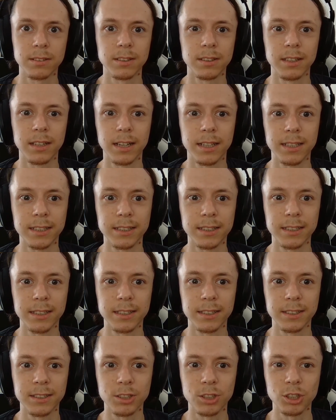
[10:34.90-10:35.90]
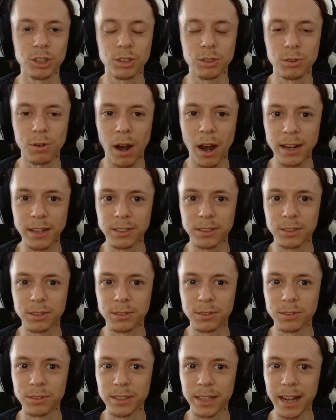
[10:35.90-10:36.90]
like that just tries
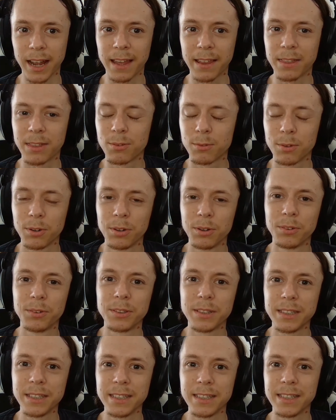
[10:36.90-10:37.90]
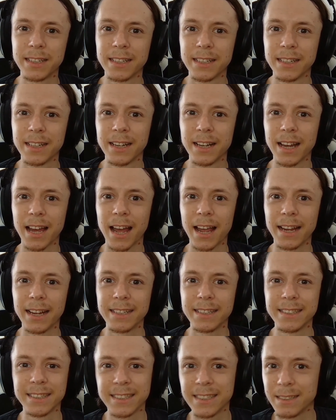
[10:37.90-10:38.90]
to get through the
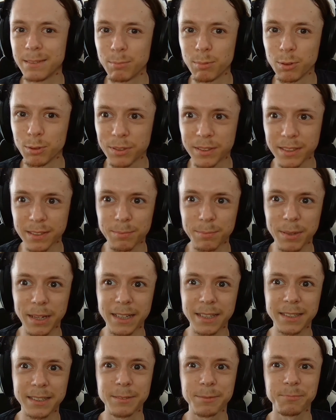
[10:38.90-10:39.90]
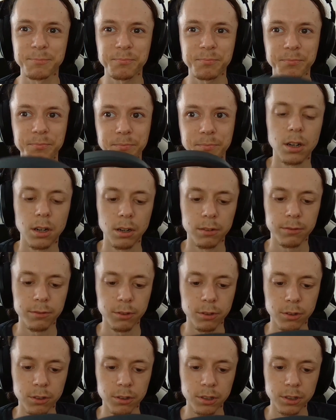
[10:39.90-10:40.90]
ANC boosted bass. Of
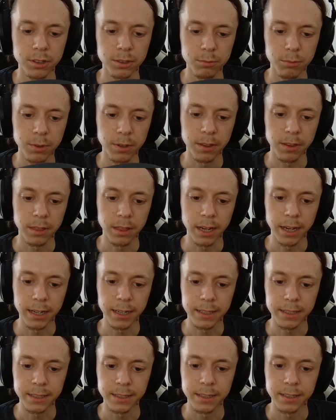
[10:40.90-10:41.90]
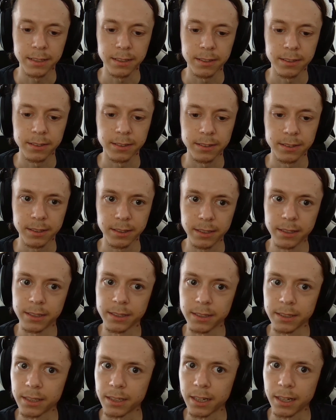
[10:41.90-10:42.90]
course, with like
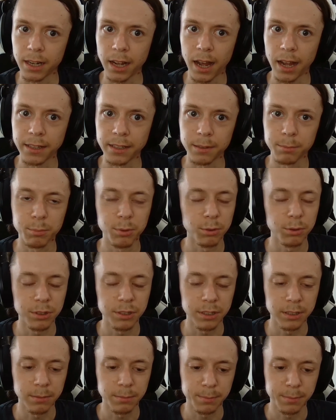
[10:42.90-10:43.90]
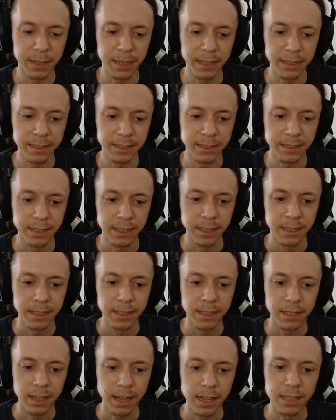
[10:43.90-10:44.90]
this kind of boost in bass,
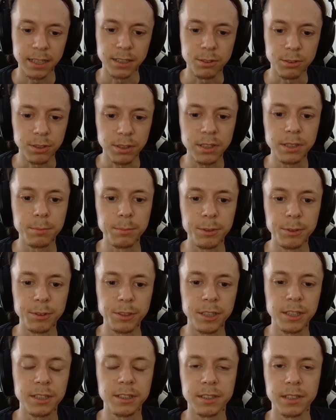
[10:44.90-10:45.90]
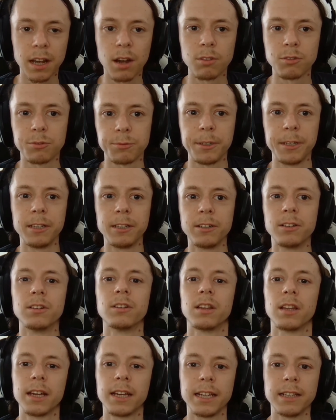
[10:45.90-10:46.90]
electronic music sounds really
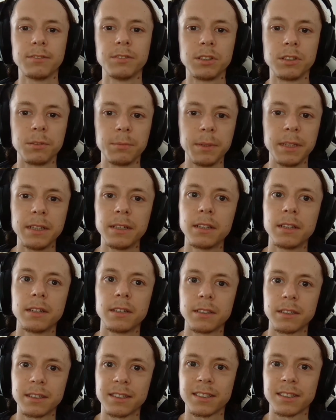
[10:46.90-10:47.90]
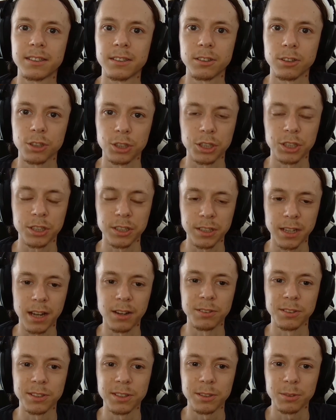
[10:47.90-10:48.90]
good. Like, even to me, this just
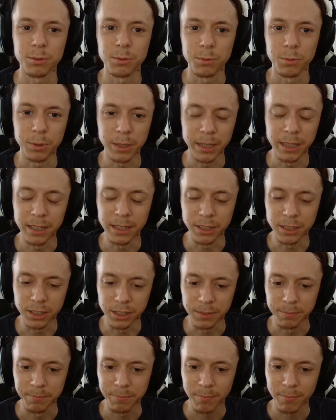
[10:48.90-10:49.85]
sounds really good.